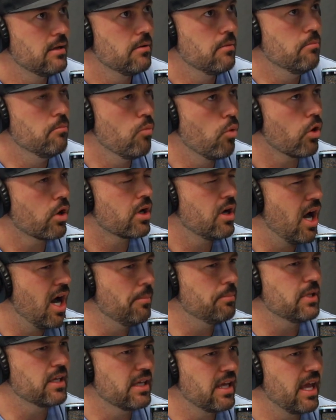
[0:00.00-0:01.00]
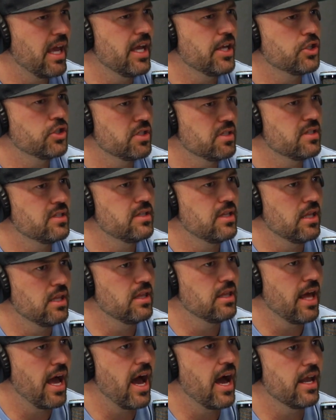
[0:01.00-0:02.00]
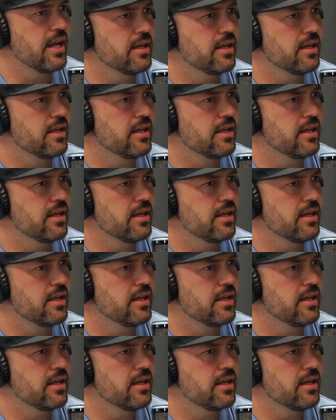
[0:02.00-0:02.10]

more complications than that.